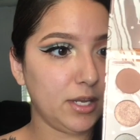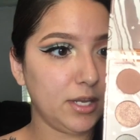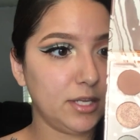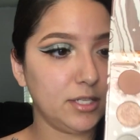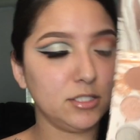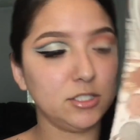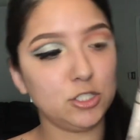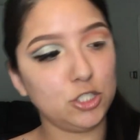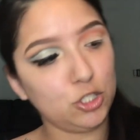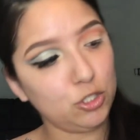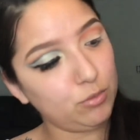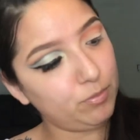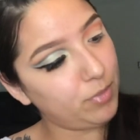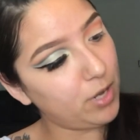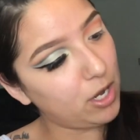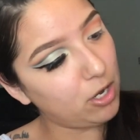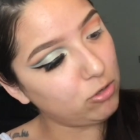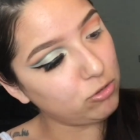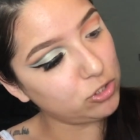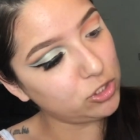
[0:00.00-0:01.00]
into
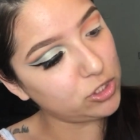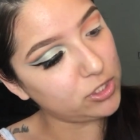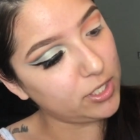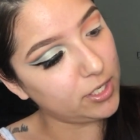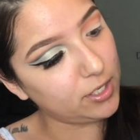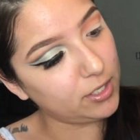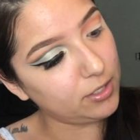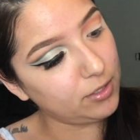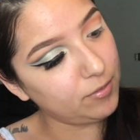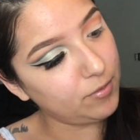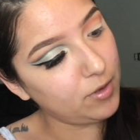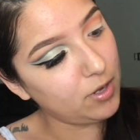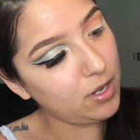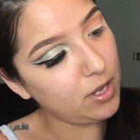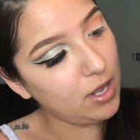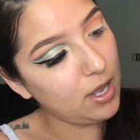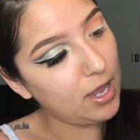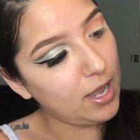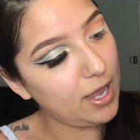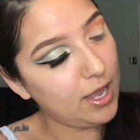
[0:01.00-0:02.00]
Potion,
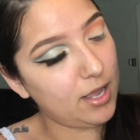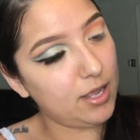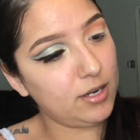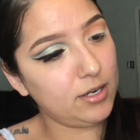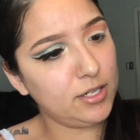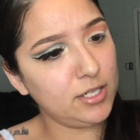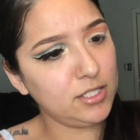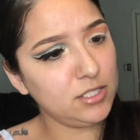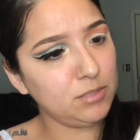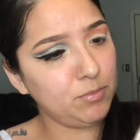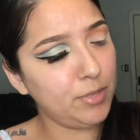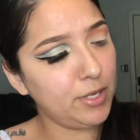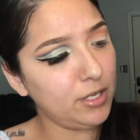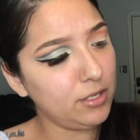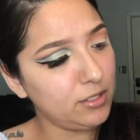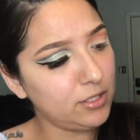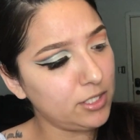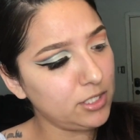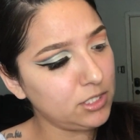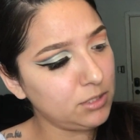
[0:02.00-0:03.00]
and this
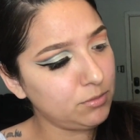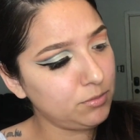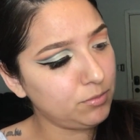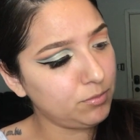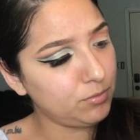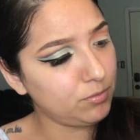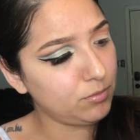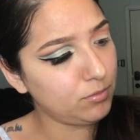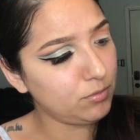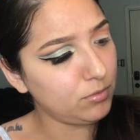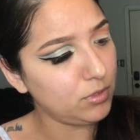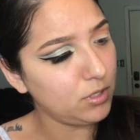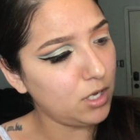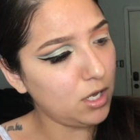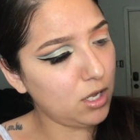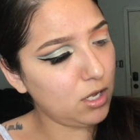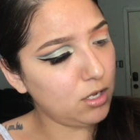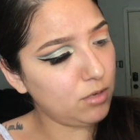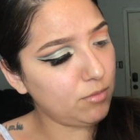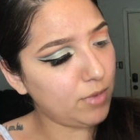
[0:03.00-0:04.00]

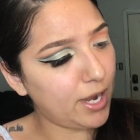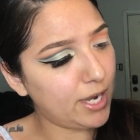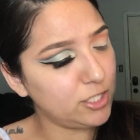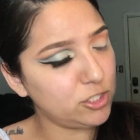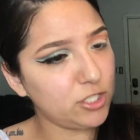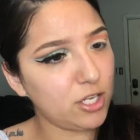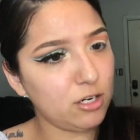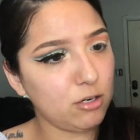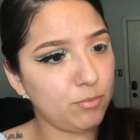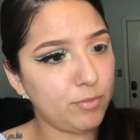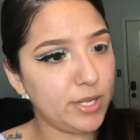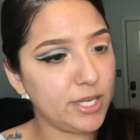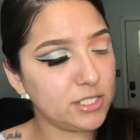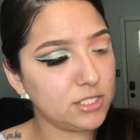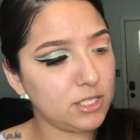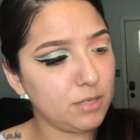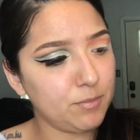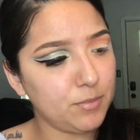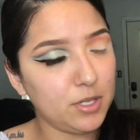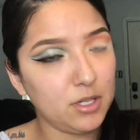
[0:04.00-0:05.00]
eyeshadow
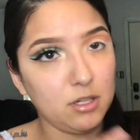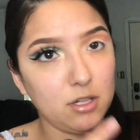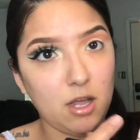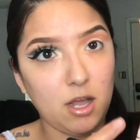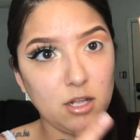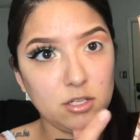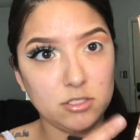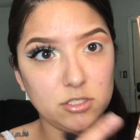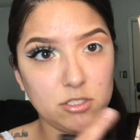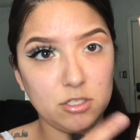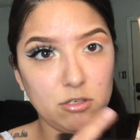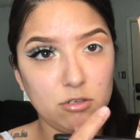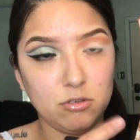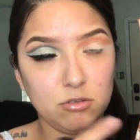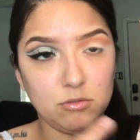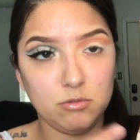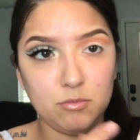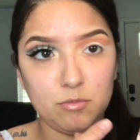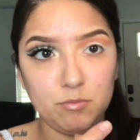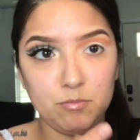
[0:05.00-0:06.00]
picks up a lot,
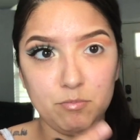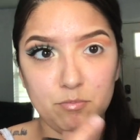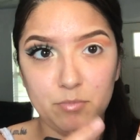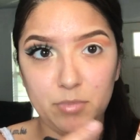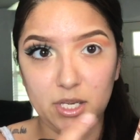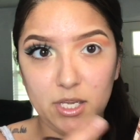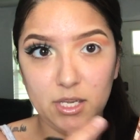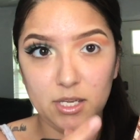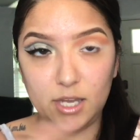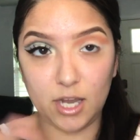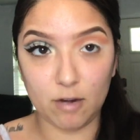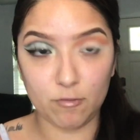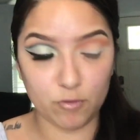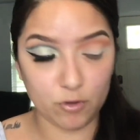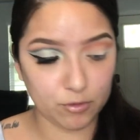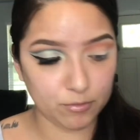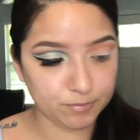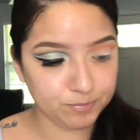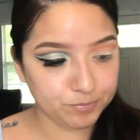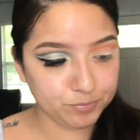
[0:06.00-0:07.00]
so be
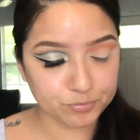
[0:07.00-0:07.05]
careful.